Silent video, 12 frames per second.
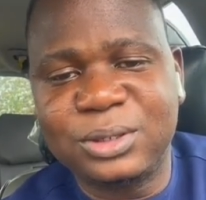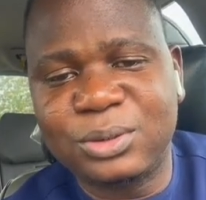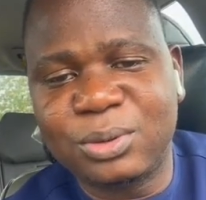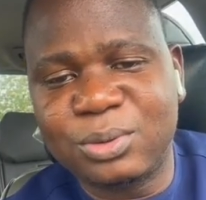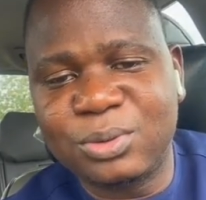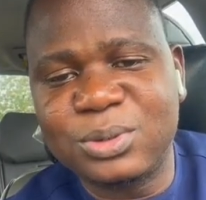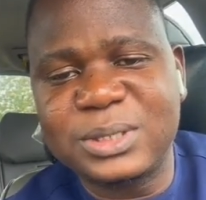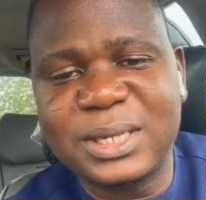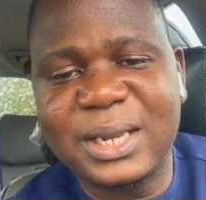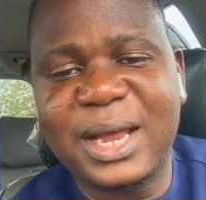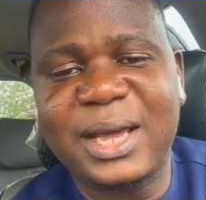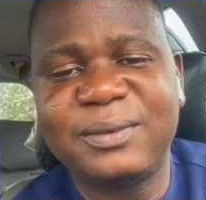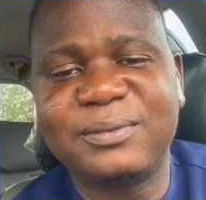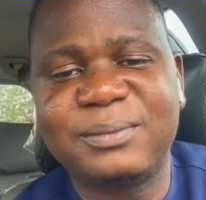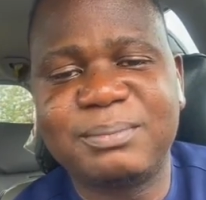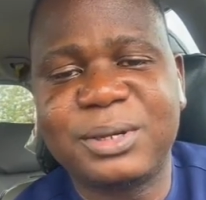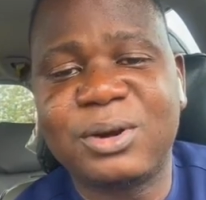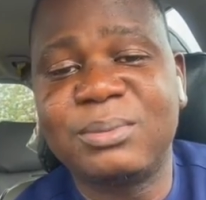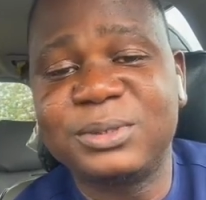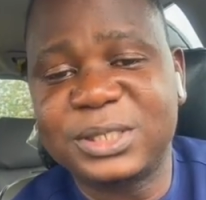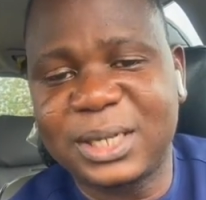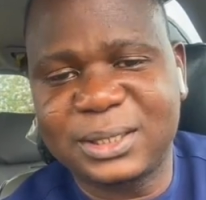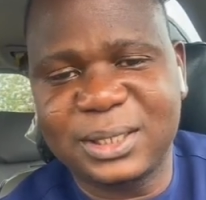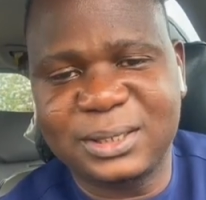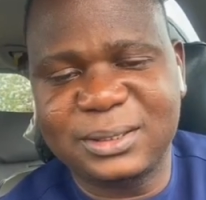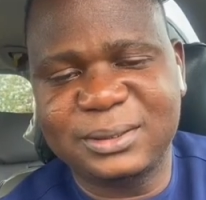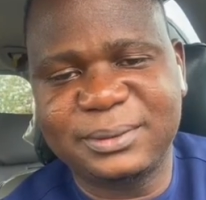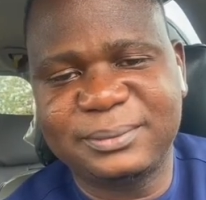Your rosy life becomes shattered.